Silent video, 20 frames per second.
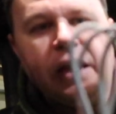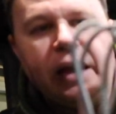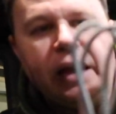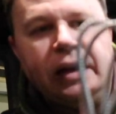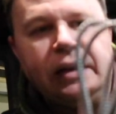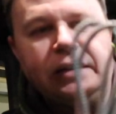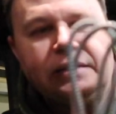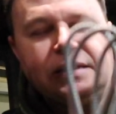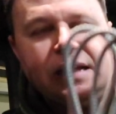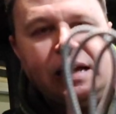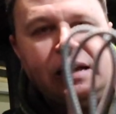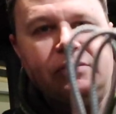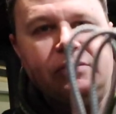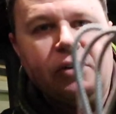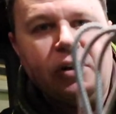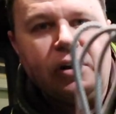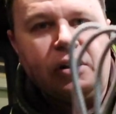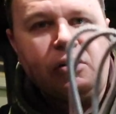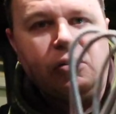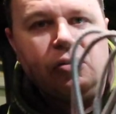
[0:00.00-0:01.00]
and it's kind of
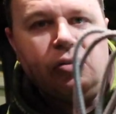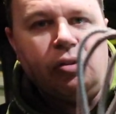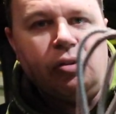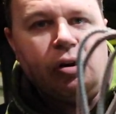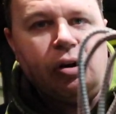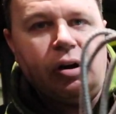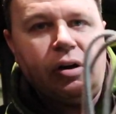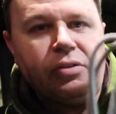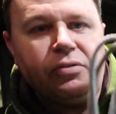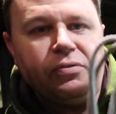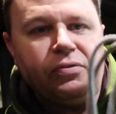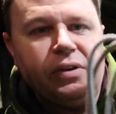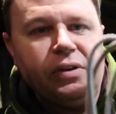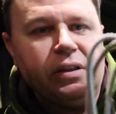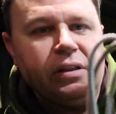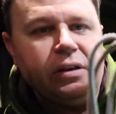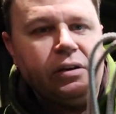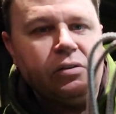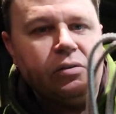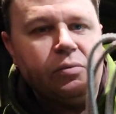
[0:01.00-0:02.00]
a cloth
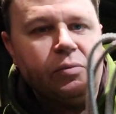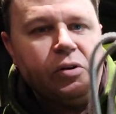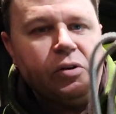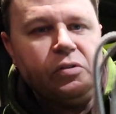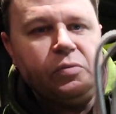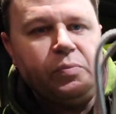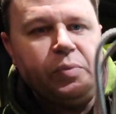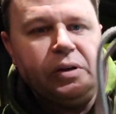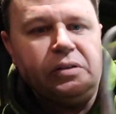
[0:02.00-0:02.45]
feeling almost,